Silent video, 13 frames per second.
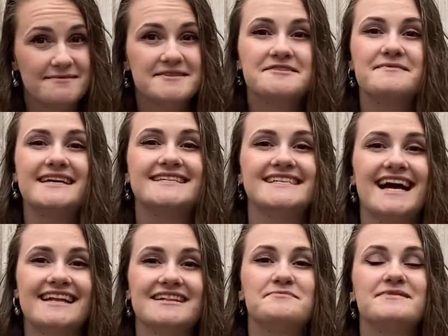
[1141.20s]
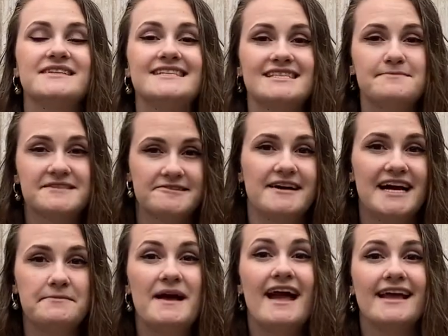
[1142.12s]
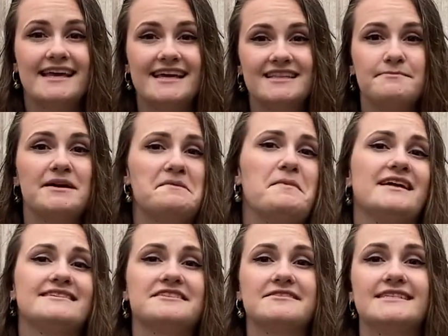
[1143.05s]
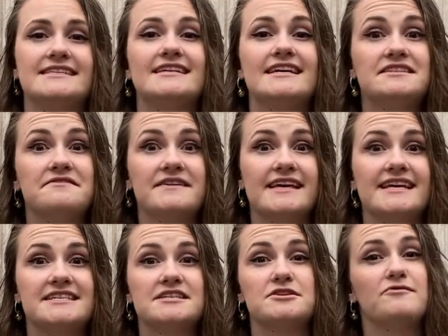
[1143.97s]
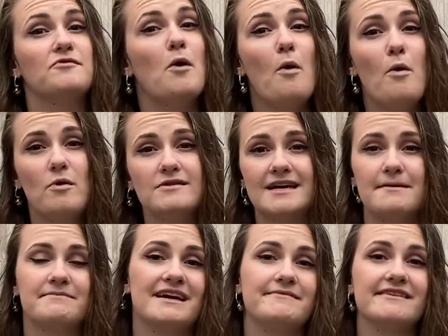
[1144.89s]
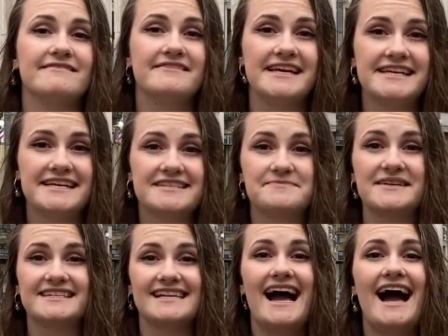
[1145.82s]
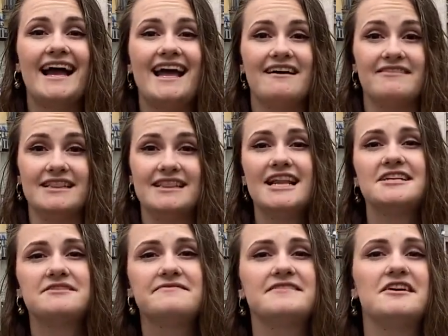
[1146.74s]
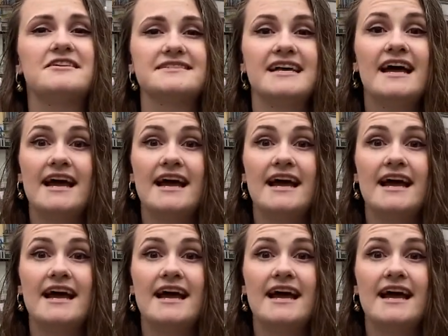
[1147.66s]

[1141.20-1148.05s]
to my channel. Please subscribe, hit the bell button to get the notifications of all the upcoming videos, because I have a lot of vlogs